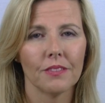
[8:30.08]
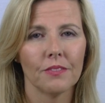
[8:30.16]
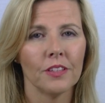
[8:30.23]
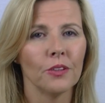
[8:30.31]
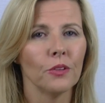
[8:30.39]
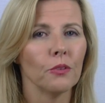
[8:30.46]

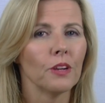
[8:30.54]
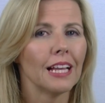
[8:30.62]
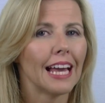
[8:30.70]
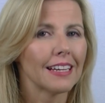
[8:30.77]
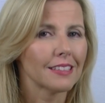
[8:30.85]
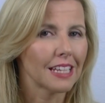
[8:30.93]
Feel the
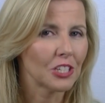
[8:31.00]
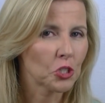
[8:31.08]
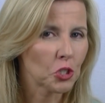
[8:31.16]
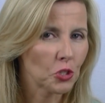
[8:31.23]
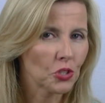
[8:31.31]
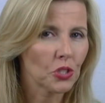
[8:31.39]

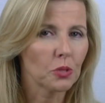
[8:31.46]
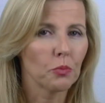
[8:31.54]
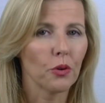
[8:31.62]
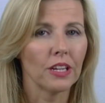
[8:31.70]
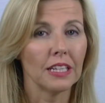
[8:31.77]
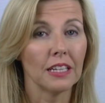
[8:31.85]
relaxation
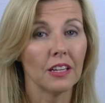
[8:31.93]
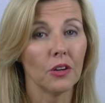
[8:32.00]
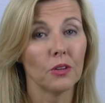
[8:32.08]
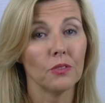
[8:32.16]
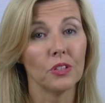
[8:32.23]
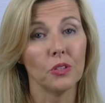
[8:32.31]
spreading
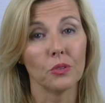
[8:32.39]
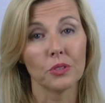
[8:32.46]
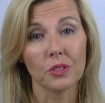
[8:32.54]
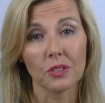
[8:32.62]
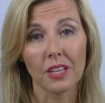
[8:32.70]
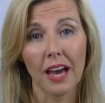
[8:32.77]
over your
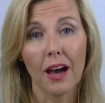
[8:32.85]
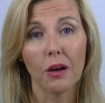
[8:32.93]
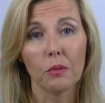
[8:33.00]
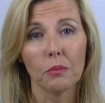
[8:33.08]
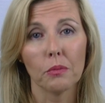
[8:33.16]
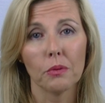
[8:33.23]

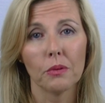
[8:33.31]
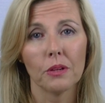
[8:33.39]
scalp,